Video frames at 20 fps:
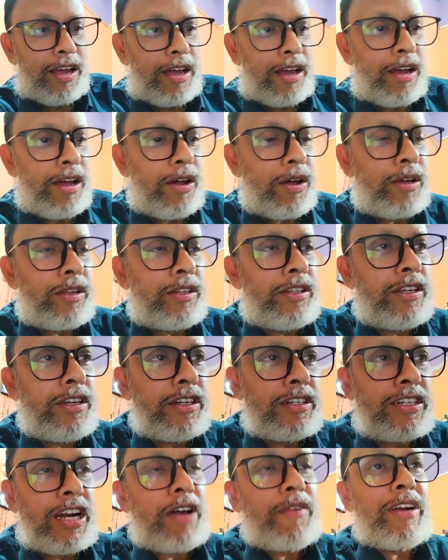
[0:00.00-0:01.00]
the
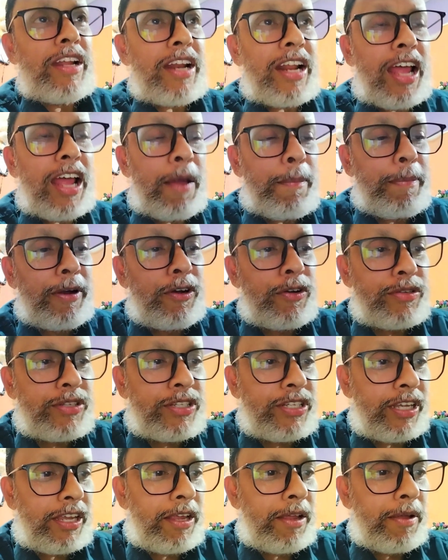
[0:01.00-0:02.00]
traveler happened to
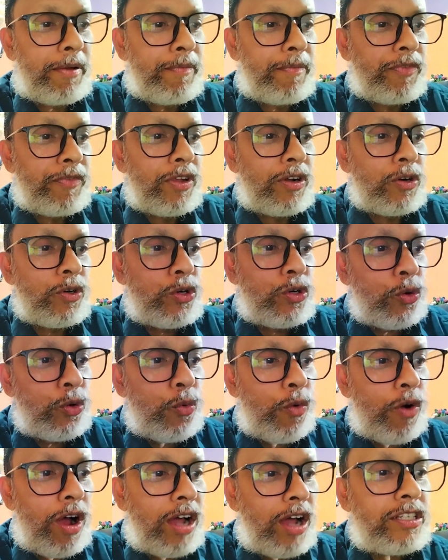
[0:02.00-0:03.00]
see two
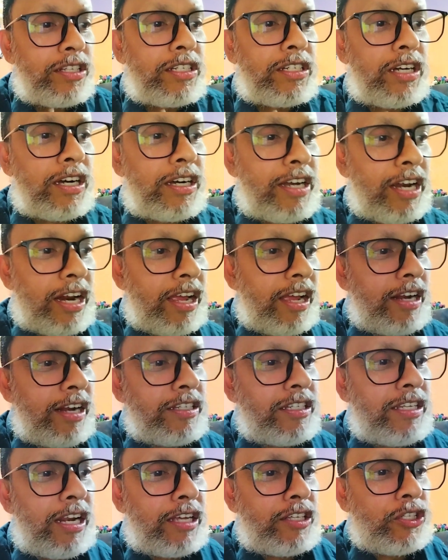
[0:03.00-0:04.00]
vast and trunkless
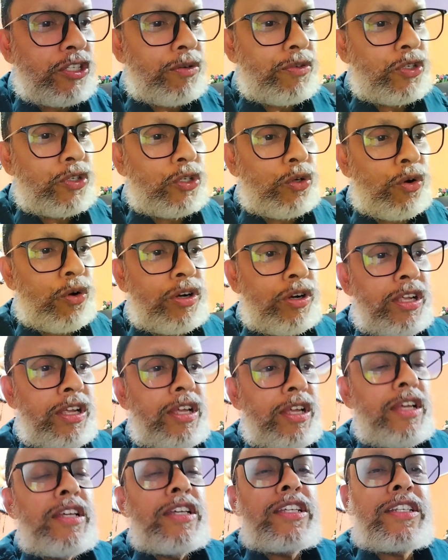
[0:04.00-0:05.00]
legs of stone
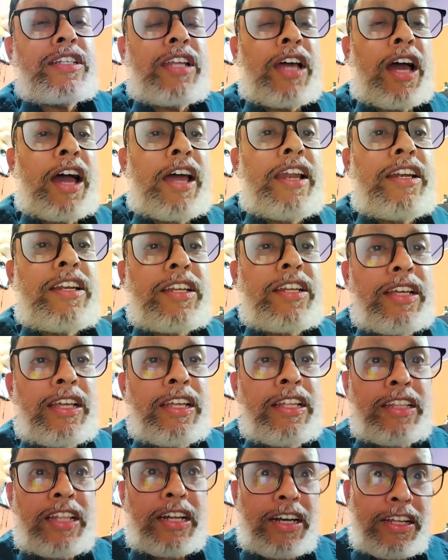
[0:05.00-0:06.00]
stand in
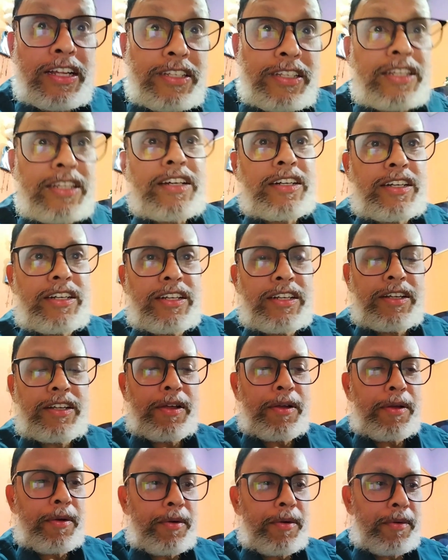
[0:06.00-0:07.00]
the desert.
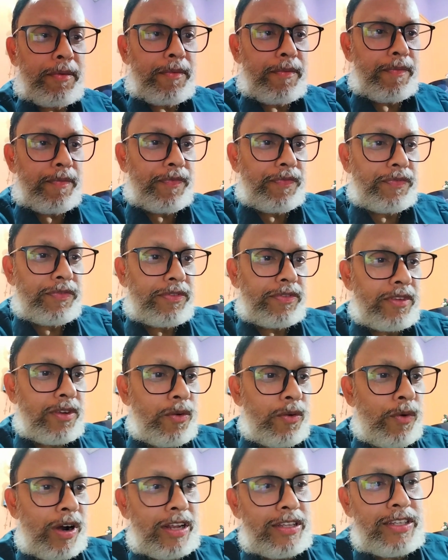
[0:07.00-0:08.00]
What
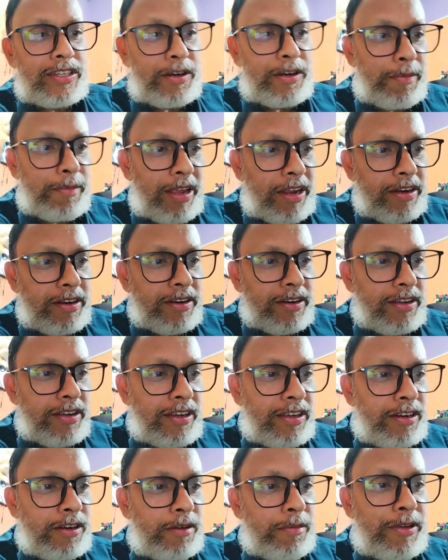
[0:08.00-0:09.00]
does it mean?
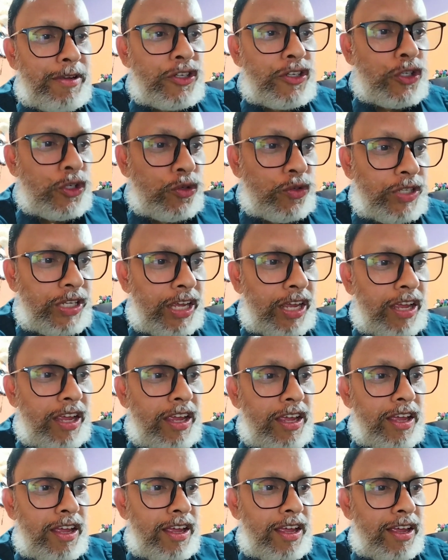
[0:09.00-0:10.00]
It means to say
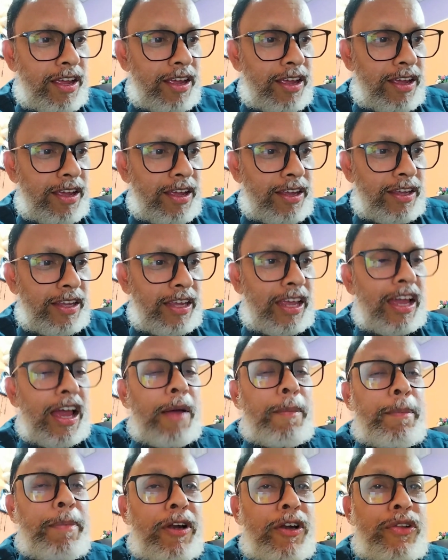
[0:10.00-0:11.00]
he
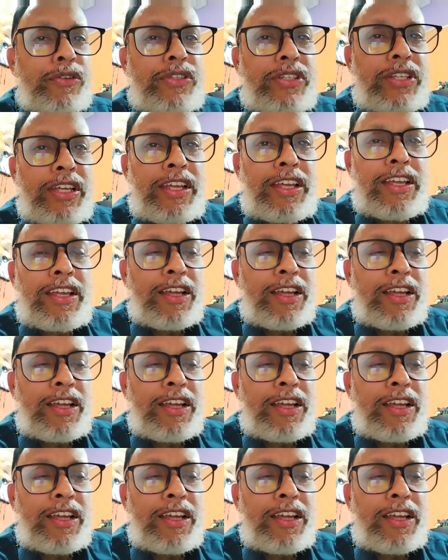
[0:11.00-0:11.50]
happened to see